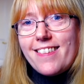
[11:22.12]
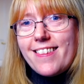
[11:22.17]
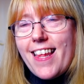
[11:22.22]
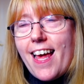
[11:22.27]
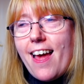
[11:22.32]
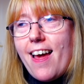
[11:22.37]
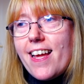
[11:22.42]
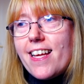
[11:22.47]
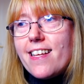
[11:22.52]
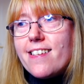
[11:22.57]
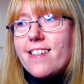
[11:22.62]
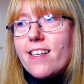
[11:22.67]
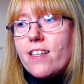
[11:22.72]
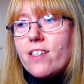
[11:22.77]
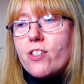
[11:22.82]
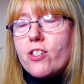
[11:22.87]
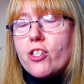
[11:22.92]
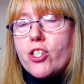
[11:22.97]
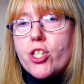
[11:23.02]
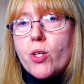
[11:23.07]
There is
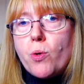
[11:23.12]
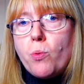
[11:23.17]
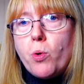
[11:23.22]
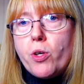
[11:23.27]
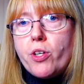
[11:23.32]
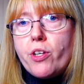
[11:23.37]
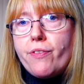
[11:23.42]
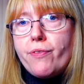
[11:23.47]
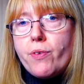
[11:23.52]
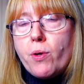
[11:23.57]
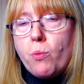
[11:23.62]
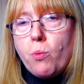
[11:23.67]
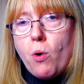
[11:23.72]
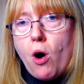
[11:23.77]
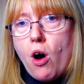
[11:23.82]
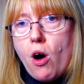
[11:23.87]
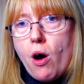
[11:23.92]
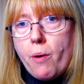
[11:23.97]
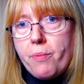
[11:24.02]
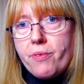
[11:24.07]
such a wonderful
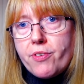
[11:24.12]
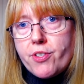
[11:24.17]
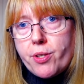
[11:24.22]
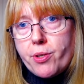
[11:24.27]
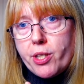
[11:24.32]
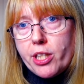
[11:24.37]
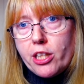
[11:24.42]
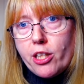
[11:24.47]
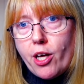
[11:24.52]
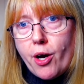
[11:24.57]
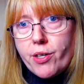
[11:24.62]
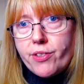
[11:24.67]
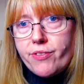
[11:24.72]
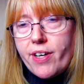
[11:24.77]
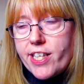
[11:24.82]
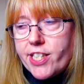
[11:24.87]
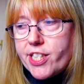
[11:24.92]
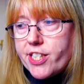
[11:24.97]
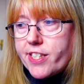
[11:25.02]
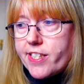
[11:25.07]
warmth to her lower
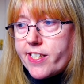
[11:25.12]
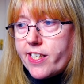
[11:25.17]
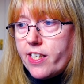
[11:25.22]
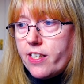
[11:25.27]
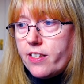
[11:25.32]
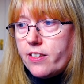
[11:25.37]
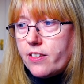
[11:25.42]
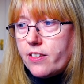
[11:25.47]
register.